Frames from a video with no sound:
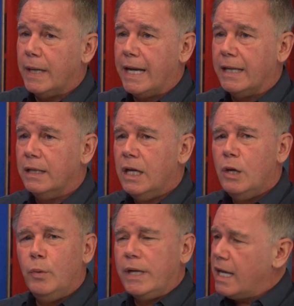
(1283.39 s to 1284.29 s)
And
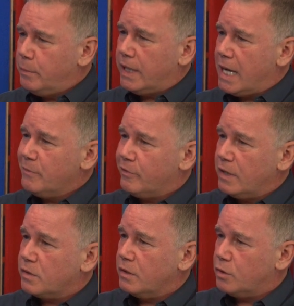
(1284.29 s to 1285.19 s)
we kind of became
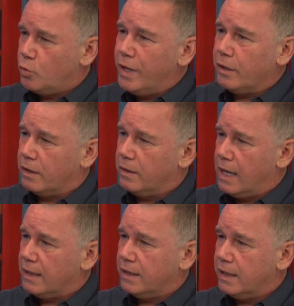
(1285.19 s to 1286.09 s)
friends on Twitter,
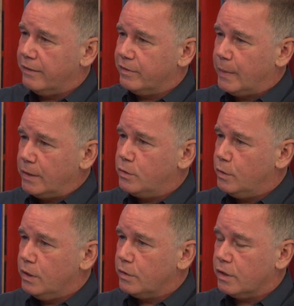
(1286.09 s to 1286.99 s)
oddly enough, about two oh,
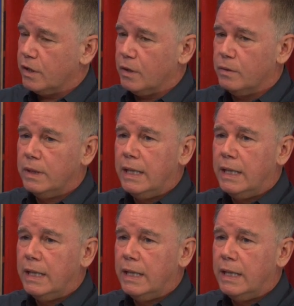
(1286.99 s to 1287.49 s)
wow. years ago.